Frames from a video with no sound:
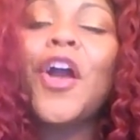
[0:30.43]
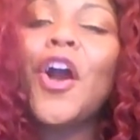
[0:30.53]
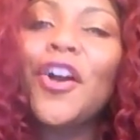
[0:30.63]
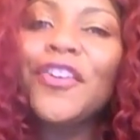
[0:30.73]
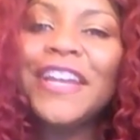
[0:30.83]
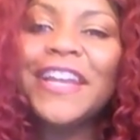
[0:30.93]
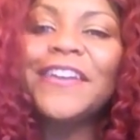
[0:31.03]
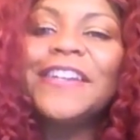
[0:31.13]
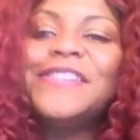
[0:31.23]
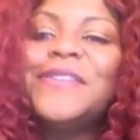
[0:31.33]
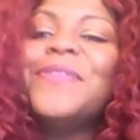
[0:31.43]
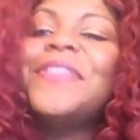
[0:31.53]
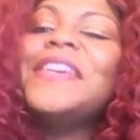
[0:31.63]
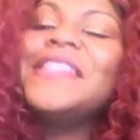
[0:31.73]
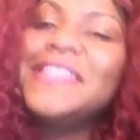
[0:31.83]
All right, Aries, so
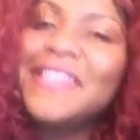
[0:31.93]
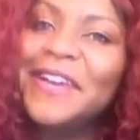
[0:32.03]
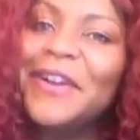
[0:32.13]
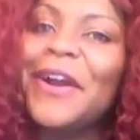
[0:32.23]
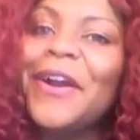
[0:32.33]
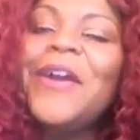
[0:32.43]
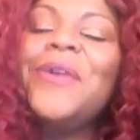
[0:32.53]
this year,